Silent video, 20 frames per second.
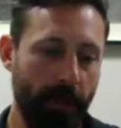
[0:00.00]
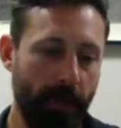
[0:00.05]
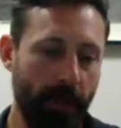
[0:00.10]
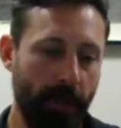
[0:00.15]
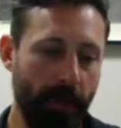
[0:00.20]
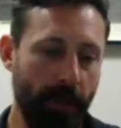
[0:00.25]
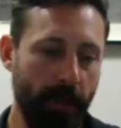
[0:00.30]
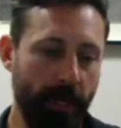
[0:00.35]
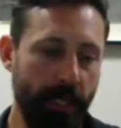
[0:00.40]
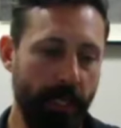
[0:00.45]

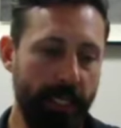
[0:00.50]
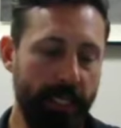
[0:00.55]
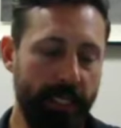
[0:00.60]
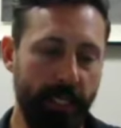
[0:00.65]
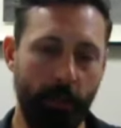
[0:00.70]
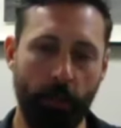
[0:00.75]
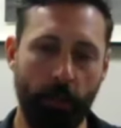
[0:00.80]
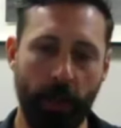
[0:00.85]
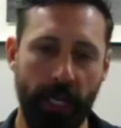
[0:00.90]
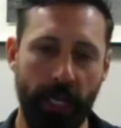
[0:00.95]
An
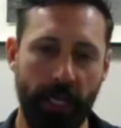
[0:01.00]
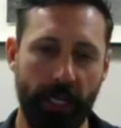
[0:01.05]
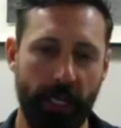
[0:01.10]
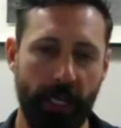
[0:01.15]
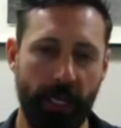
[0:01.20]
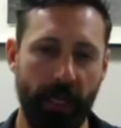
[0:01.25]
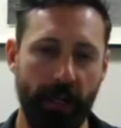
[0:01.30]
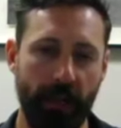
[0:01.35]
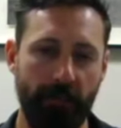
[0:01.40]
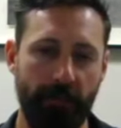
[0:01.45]
easy way to
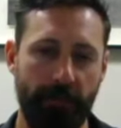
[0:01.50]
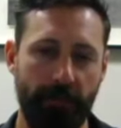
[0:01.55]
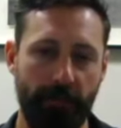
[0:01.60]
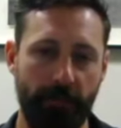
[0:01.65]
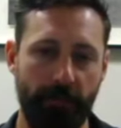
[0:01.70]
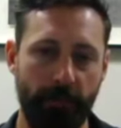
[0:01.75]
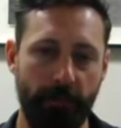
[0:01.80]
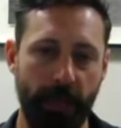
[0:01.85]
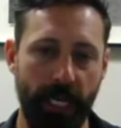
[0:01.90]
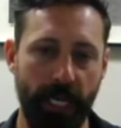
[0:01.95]
kind of
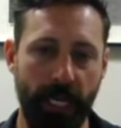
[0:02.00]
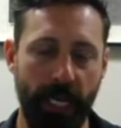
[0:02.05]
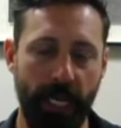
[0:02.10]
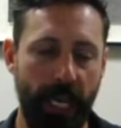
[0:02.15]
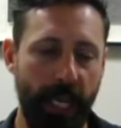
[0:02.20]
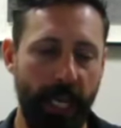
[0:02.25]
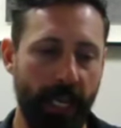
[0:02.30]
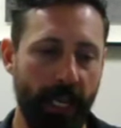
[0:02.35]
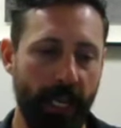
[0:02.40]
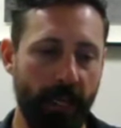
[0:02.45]

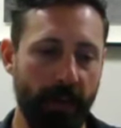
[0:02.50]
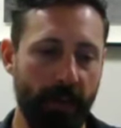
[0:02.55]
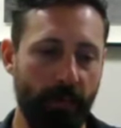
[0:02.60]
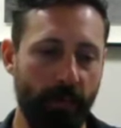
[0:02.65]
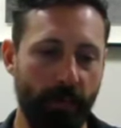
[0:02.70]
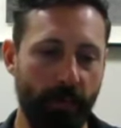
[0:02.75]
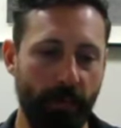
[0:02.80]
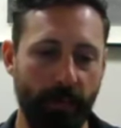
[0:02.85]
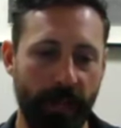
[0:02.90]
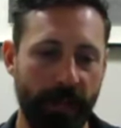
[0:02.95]
mitigate, and
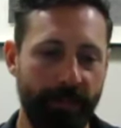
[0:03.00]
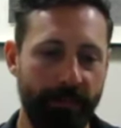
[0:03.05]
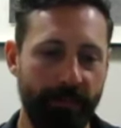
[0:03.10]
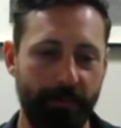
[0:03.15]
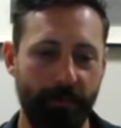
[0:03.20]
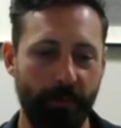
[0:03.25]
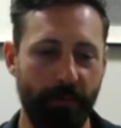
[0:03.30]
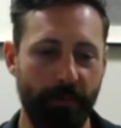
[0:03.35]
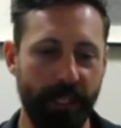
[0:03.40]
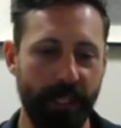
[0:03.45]

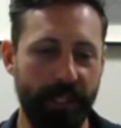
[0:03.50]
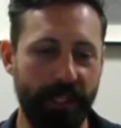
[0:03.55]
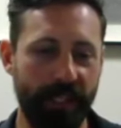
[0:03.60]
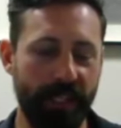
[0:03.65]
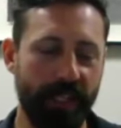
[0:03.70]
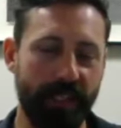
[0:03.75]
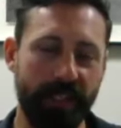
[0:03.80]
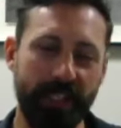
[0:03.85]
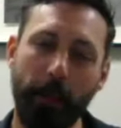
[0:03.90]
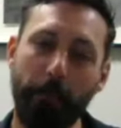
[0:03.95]
this is
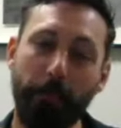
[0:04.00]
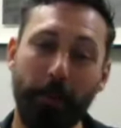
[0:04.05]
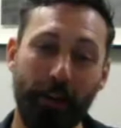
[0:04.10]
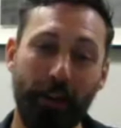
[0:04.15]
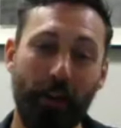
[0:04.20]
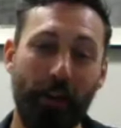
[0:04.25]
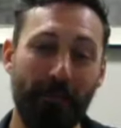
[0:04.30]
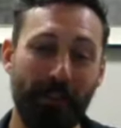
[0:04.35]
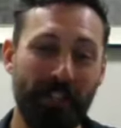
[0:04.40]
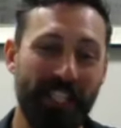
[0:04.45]
a separate
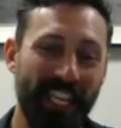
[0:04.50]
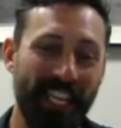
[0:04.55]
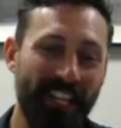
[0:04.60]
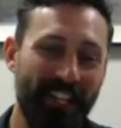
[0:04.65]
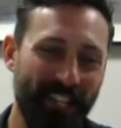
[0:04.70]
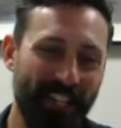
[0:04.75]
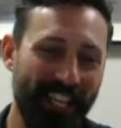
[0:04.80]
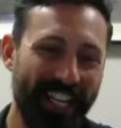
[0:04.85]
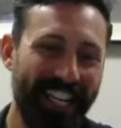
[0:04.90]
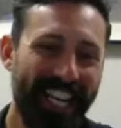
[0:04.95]

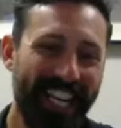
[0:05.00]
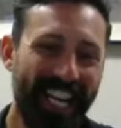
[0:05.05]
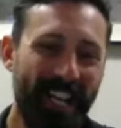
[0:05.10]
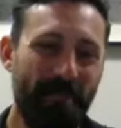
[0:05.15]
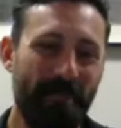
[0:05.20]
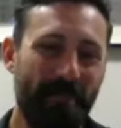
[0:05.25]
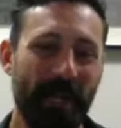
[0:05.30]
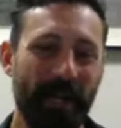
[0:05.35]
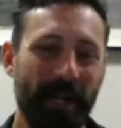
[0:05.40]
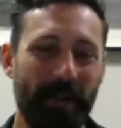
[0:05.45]
conversation,
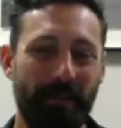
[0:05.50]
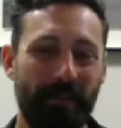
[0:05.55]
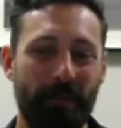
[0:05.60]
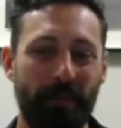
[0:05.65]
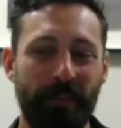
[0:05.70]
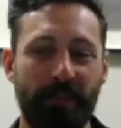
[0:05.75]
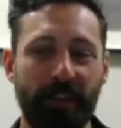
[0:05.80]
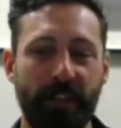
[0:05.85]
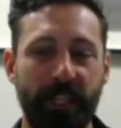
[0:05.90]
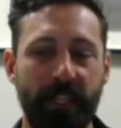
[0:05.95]
but we
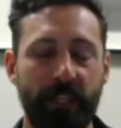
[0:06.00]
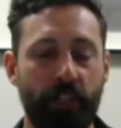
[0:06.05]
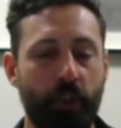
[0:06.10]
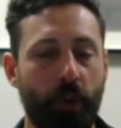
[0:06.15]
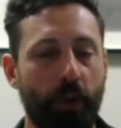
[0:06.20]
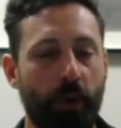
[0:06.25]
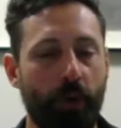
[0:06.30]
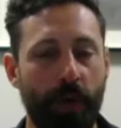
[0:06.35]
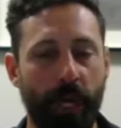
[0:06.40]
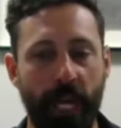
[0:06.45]
really
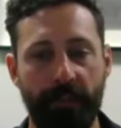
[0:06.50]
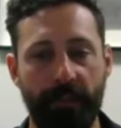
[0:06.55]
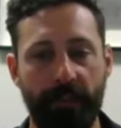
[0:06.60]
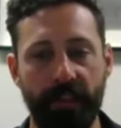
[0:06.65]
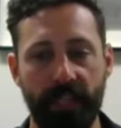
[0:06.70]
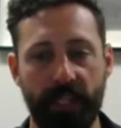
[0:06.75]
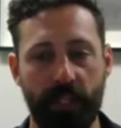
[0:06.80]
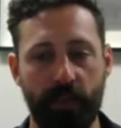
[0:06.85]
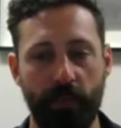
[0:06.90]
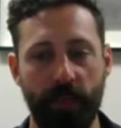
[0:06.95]
don't want to have
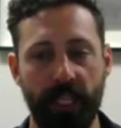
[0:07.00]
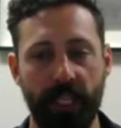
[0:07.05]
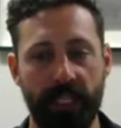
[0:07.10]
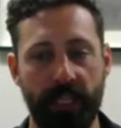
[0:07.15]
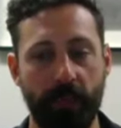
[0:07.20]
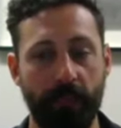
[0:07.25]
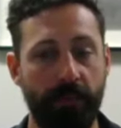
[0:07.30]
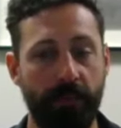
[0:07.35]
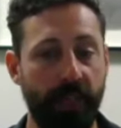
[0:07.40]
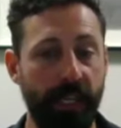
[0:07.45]
these sweets
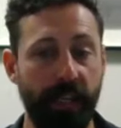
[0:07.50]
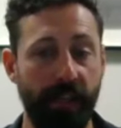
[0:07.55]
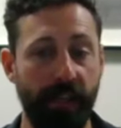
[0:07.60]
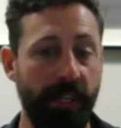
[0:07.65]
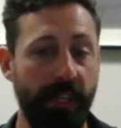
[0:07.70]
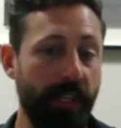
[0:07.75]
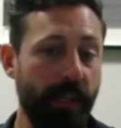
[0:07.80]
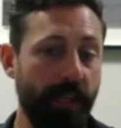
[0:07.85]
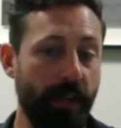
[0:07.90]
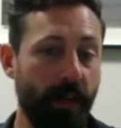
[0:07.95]

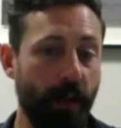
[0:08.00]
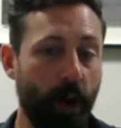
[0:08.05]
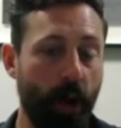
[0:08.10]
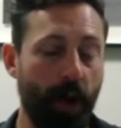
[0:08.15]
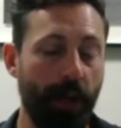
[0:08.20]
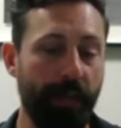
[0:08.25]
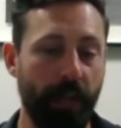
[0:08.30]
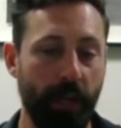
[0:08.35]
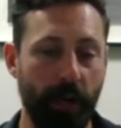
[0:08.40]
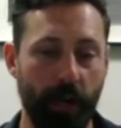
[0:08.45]
completely
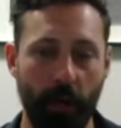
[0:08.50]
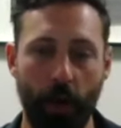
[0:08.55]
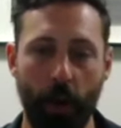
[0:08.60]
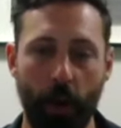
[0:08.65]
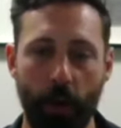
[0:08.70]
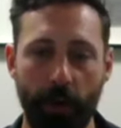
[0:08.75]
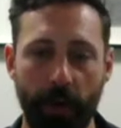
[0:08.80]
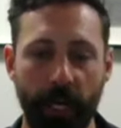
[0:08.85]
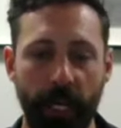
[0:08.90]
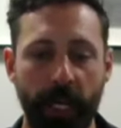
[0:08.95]
on their own.